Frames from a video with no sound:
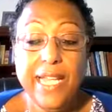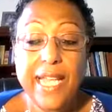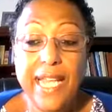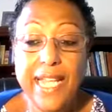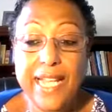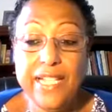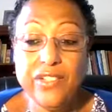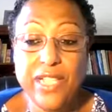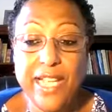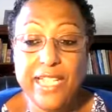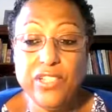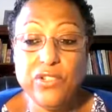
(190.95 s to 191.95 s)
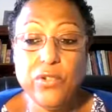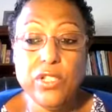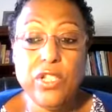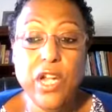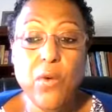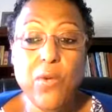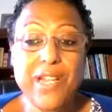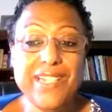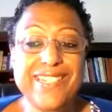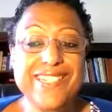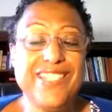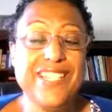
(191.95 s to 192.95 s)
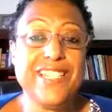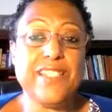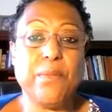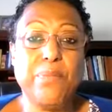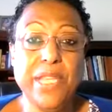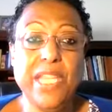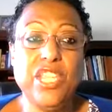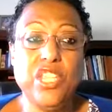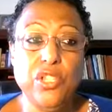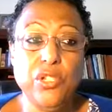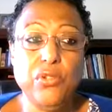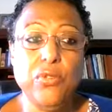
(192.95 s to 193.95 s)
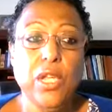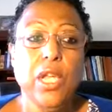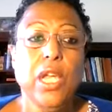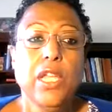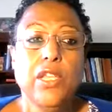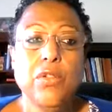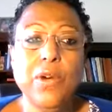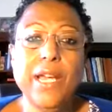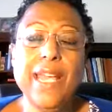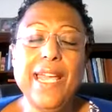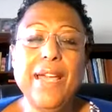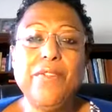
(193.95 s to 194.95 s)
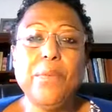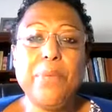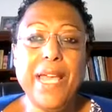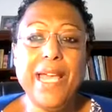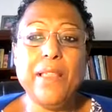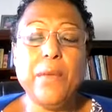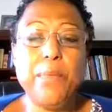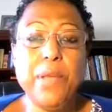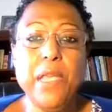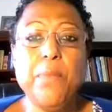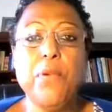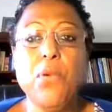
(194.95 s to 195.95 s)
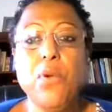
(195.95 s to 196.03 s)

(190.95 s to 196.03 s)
Hey, Angela, how you doing? You don't want it to just be you. You want to have a panel of people.